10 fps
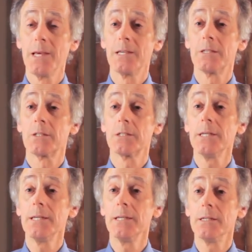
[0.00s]

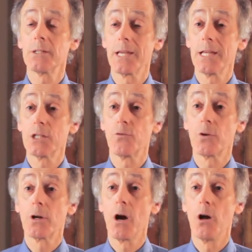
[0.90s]
C stands for
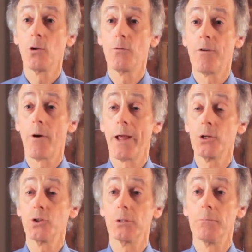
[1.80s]
color
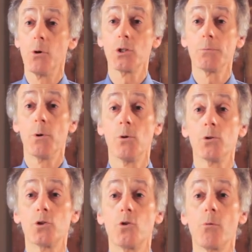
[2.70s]
variation. Most
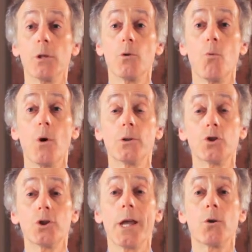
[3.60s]
moles are normally one
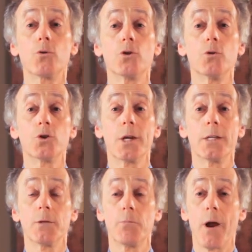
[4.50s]
shade or two
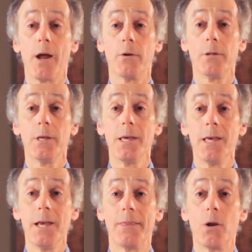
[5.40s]
shades of brown.
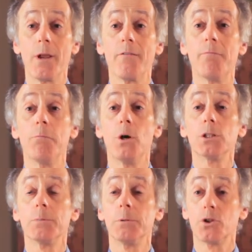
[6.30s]
They don't have
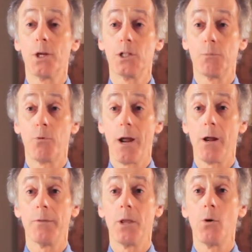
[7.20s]
multiple shades of
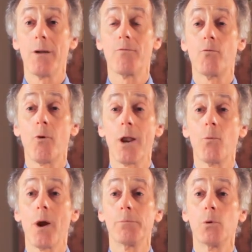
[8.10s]
brown. They don't have red,
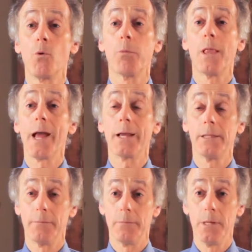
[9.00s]
white, blue, or black in
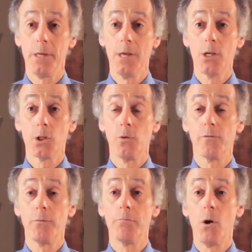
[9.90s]
them. So if
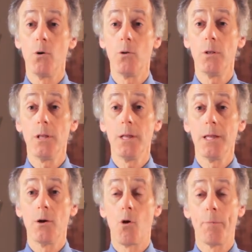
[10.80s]
a mole
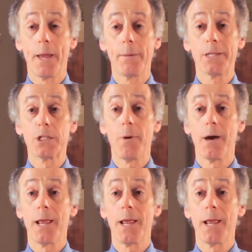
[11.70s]
or pigmented spot